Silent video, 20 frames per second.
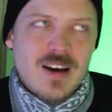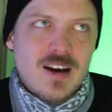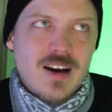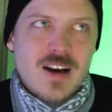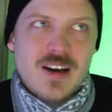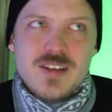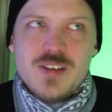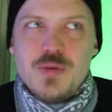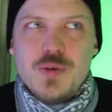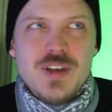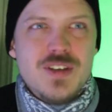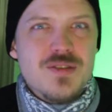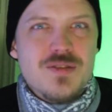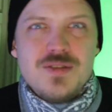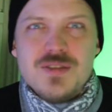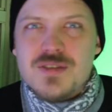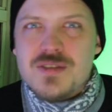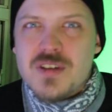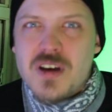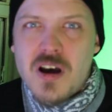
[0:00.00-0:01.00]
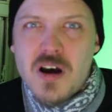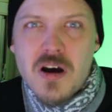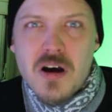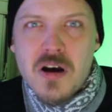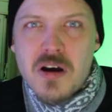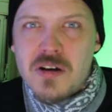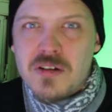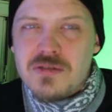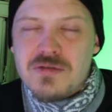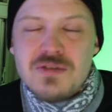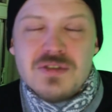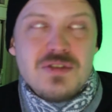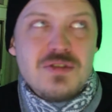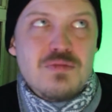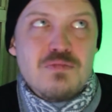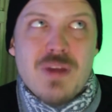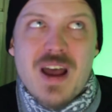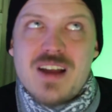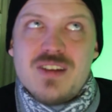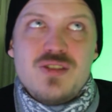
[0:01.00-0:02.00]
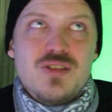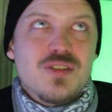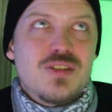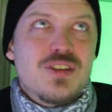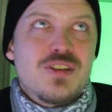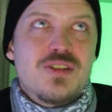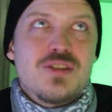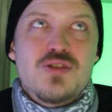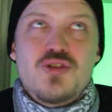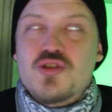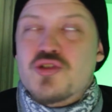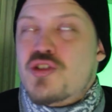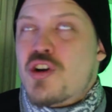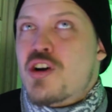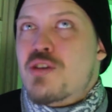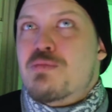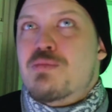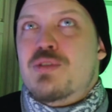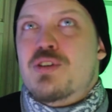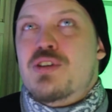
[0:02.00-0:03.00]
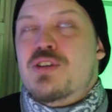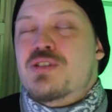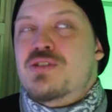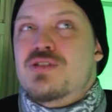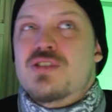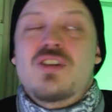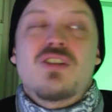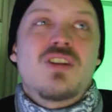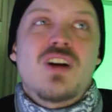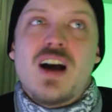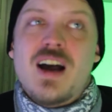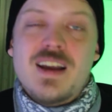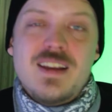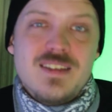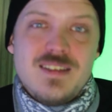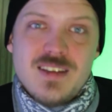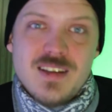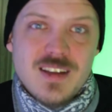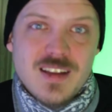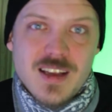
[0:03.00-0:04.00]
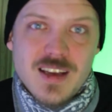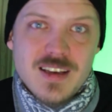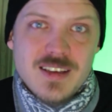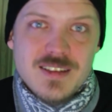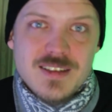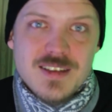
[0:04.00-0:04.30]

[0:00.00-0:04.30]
Uh, tweezers and tongs, spatulas, sharpeners, all kinds of things.